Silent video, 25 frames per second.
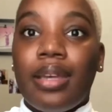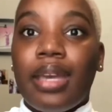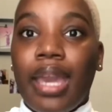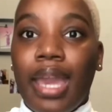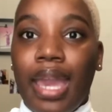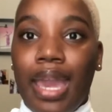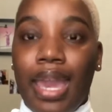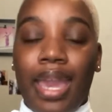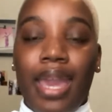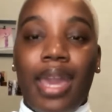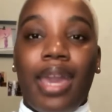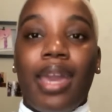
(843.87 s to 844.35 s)

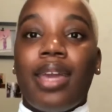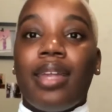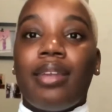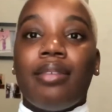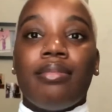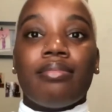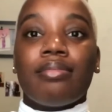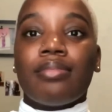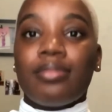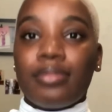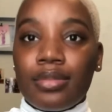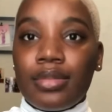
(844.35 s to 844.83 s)

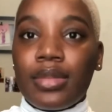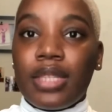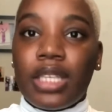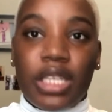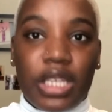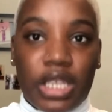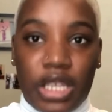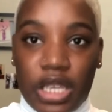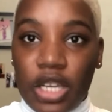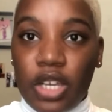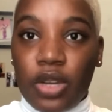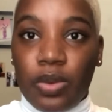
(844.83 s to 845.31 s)
and
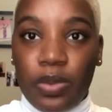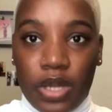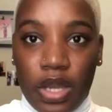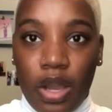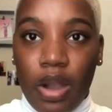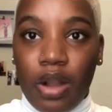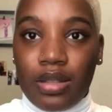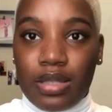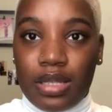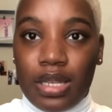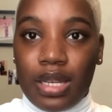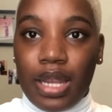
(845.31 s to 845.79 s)
here we
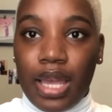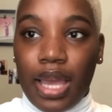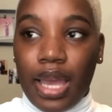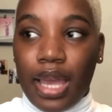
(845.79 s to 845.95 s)
are today.